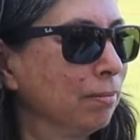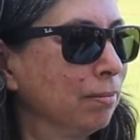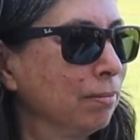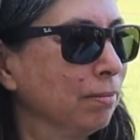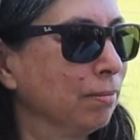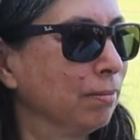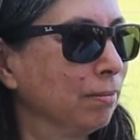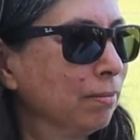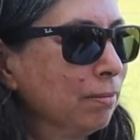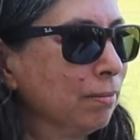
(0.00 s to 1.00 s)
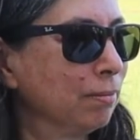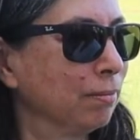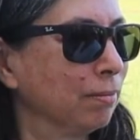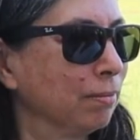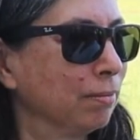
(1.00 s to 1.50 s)

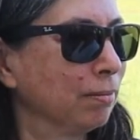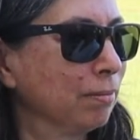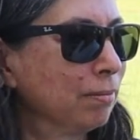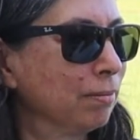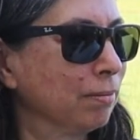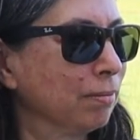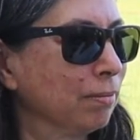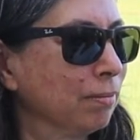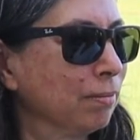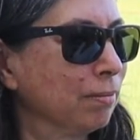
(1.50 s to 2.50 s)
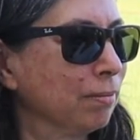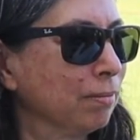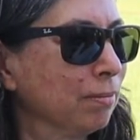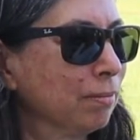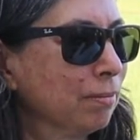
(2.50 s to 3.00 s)

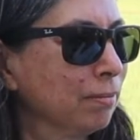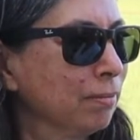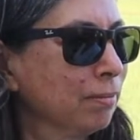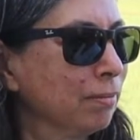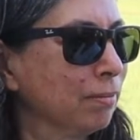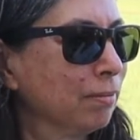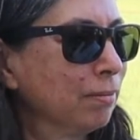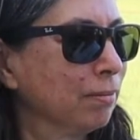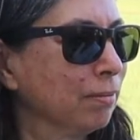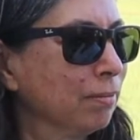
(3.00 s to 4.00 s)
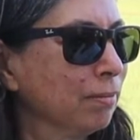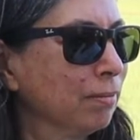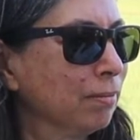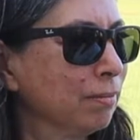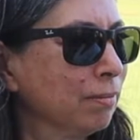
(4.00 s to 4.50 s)

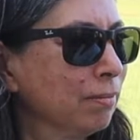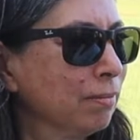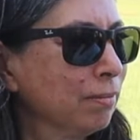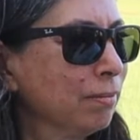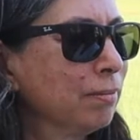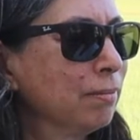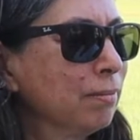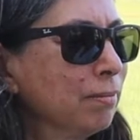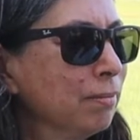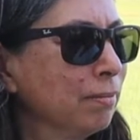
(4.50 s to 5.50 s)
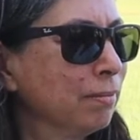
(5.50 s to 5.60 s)
(not speaking)